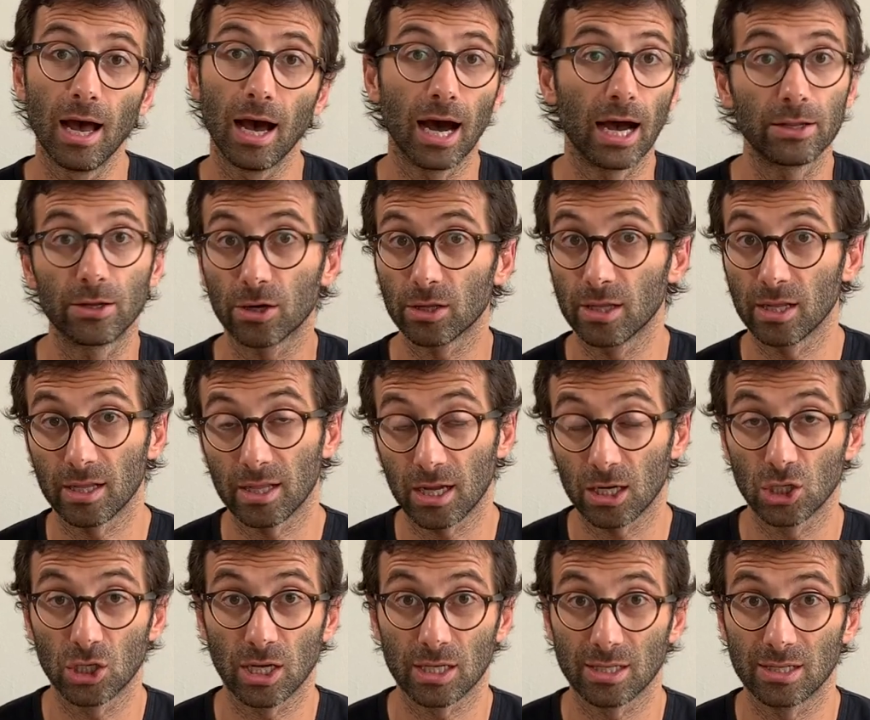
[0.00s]
other that are
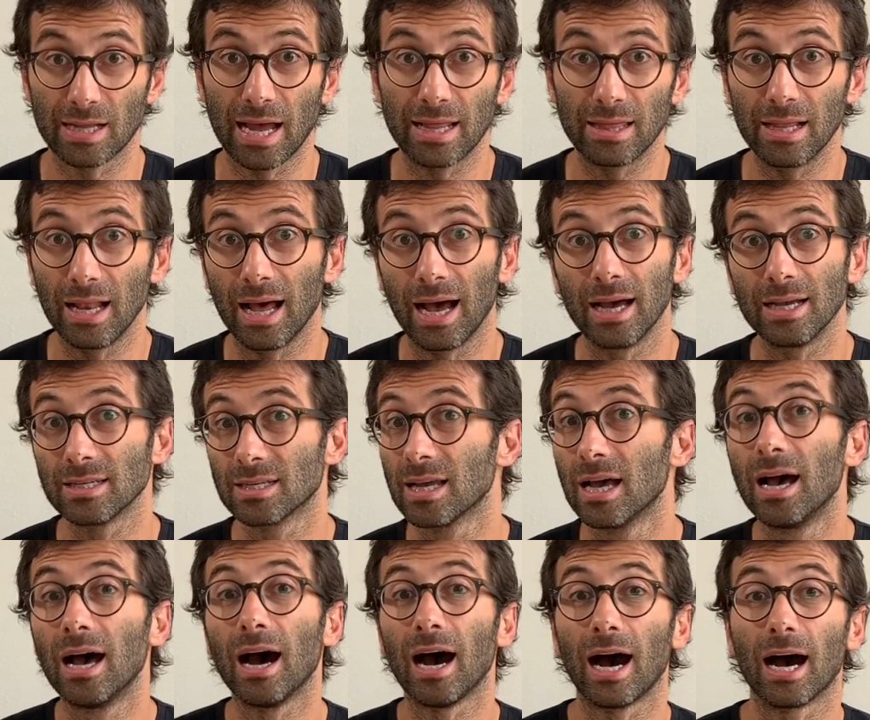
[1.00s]
just deadlines,
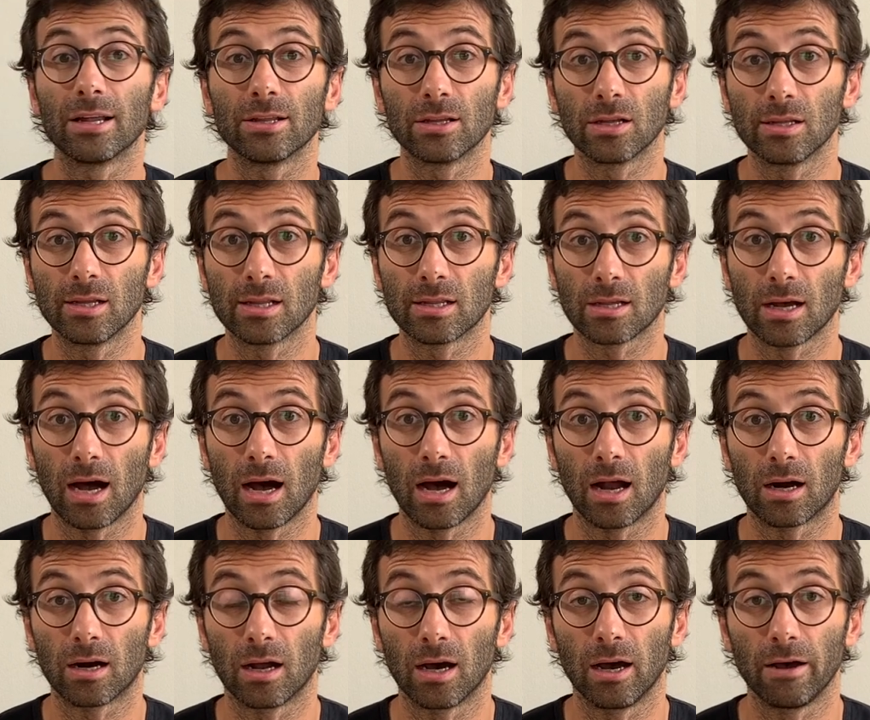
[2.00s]
other that
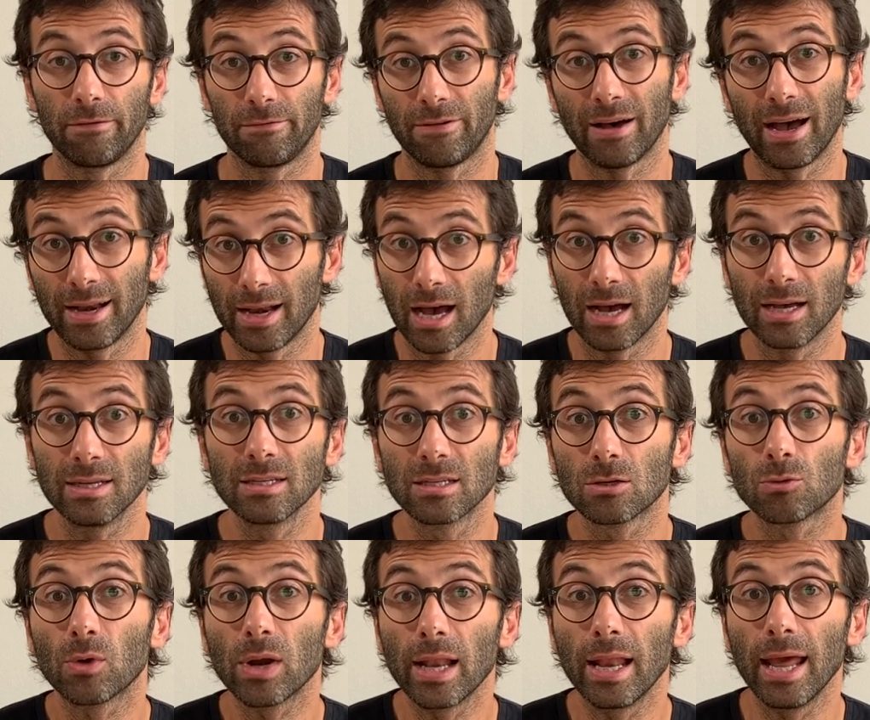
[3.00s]
are uh, finance
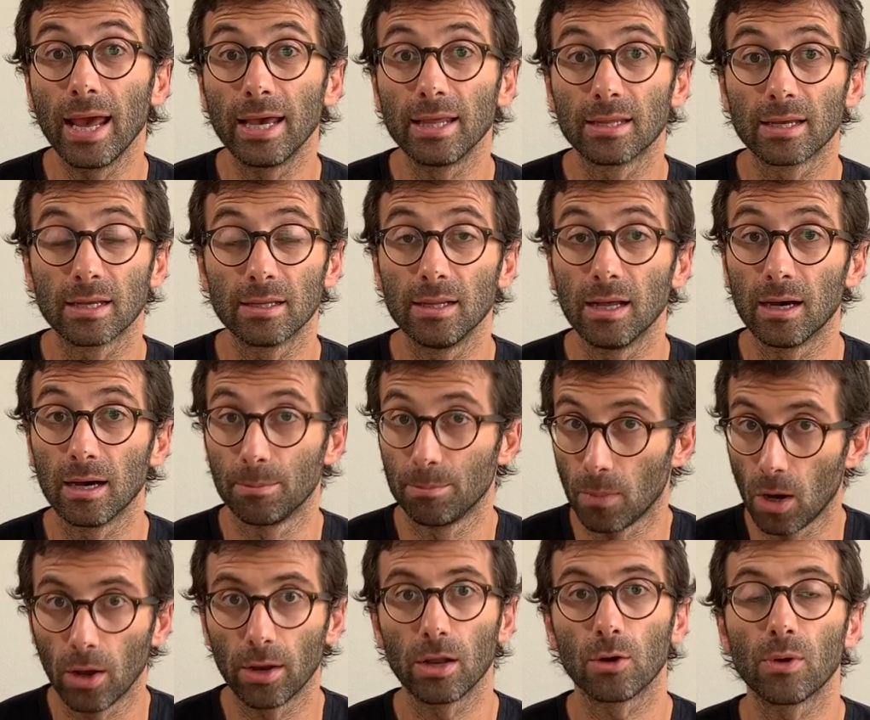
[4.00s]
related,
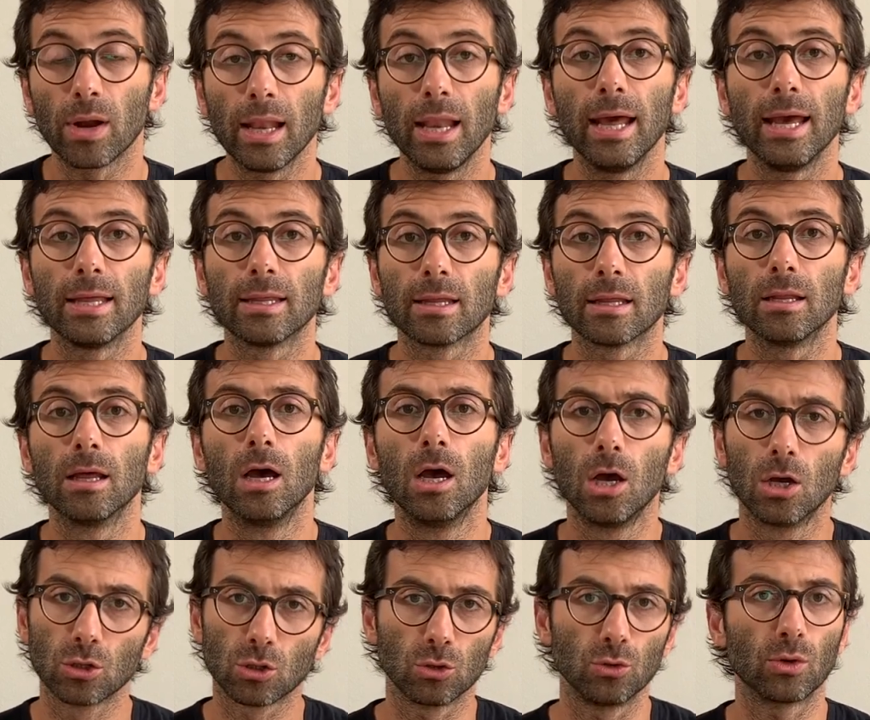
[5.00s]
money related,
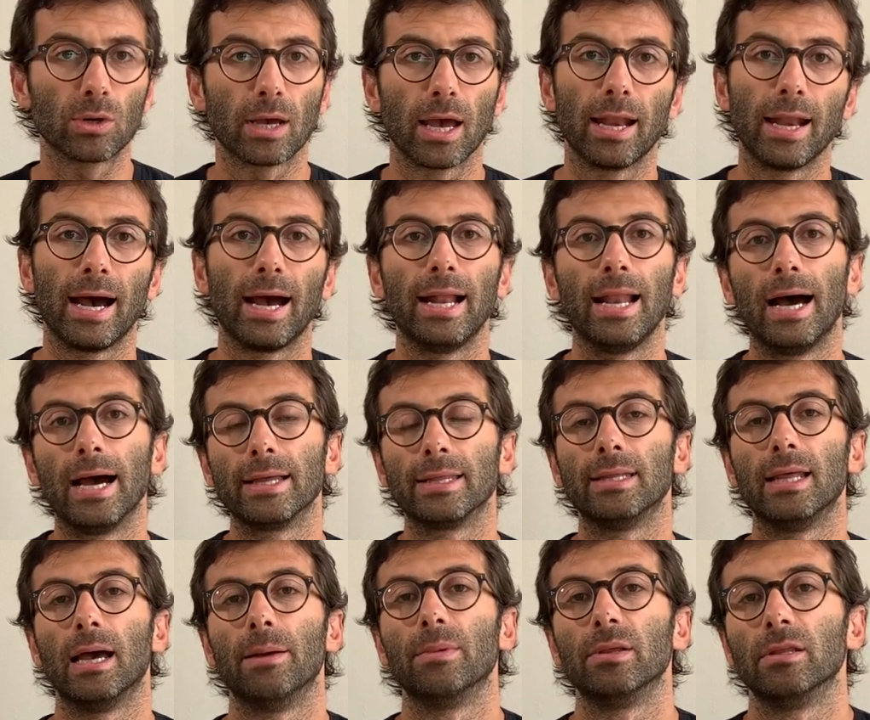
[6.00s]
so you can highlight
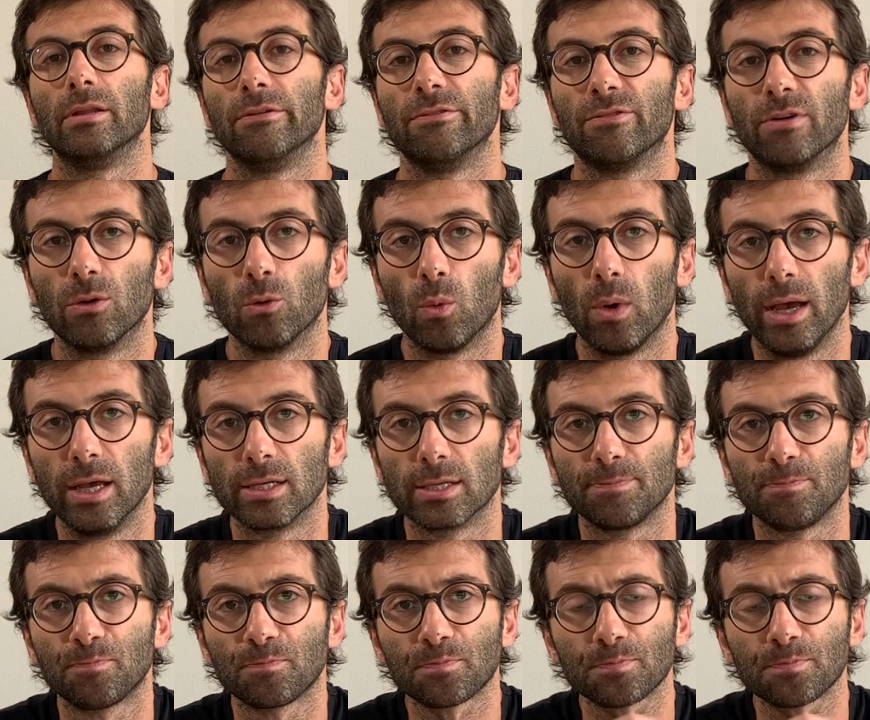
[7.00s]
them in different ways.